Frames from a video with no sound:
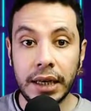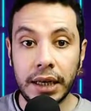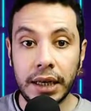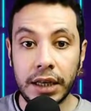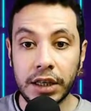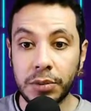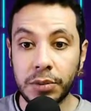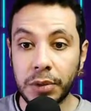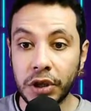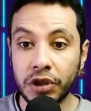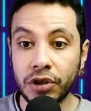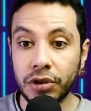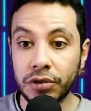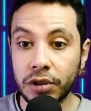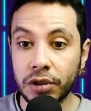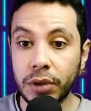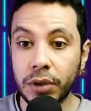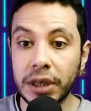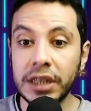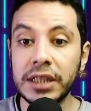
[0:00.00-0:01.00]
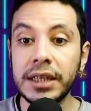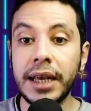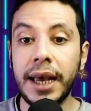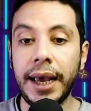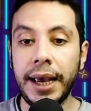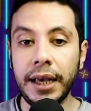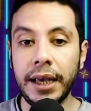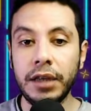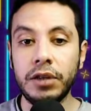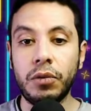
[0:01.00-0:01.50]
special request?
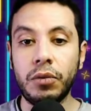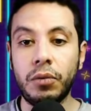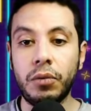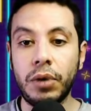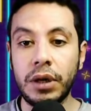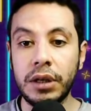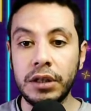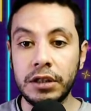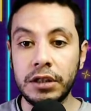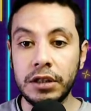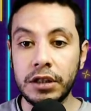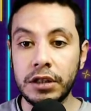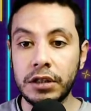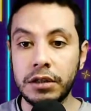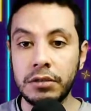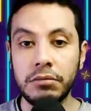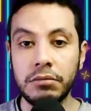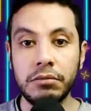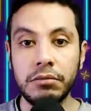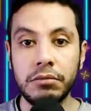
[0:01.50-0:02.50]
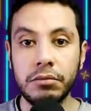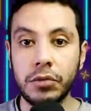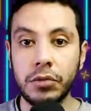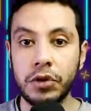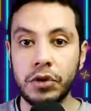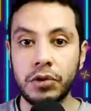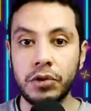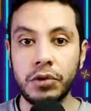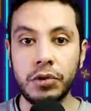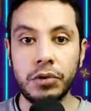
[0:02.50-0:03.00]
And once
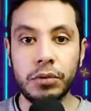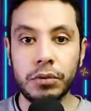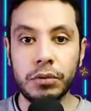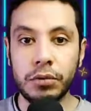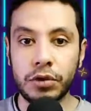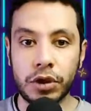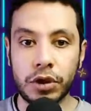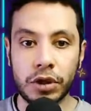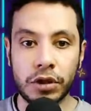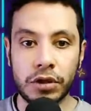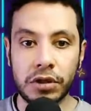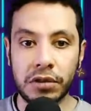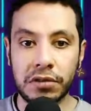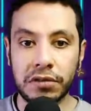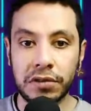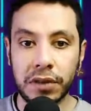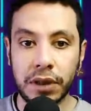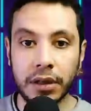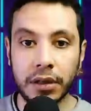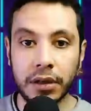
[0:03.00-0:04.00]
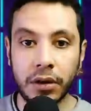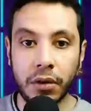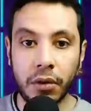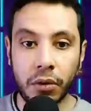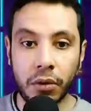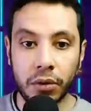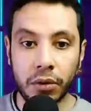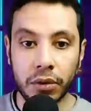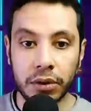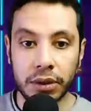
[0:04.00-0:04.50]
you just fill
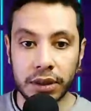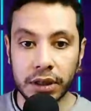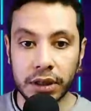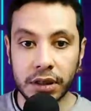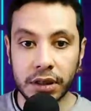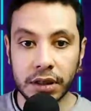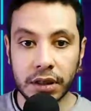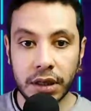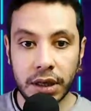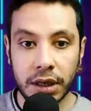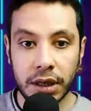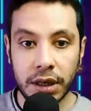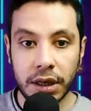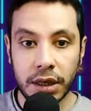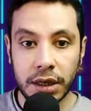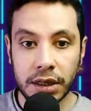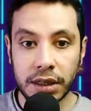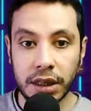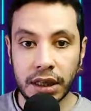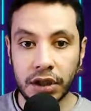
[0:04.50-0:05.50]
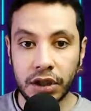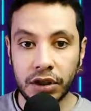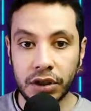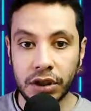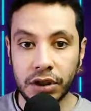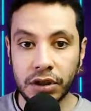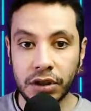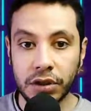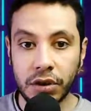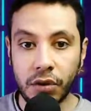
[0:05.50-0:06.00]
all these
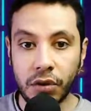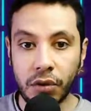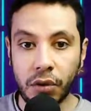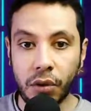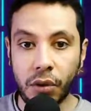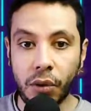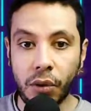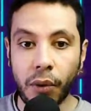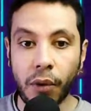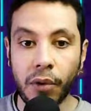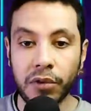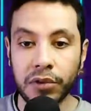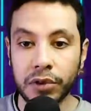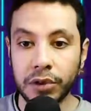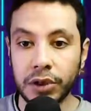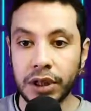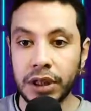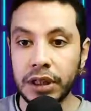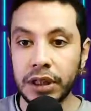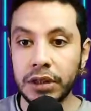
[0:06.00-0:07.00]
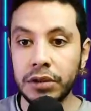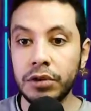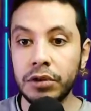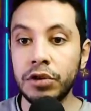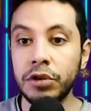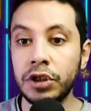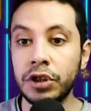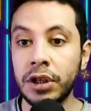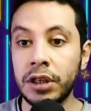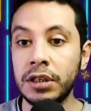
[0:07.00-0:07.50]
sections over here, you
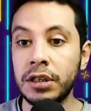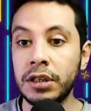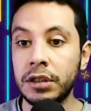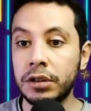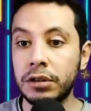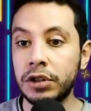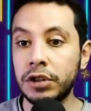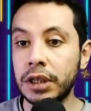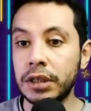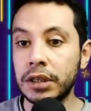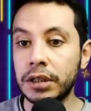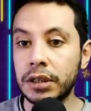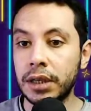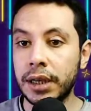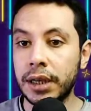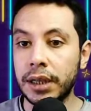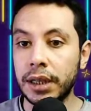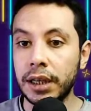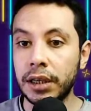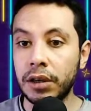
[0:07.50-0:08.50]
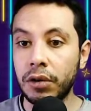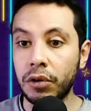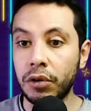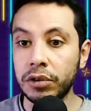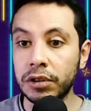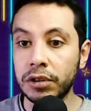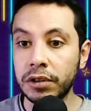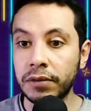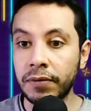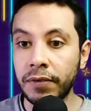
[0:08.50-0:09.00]
just click
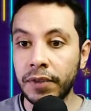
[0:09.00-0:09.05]
on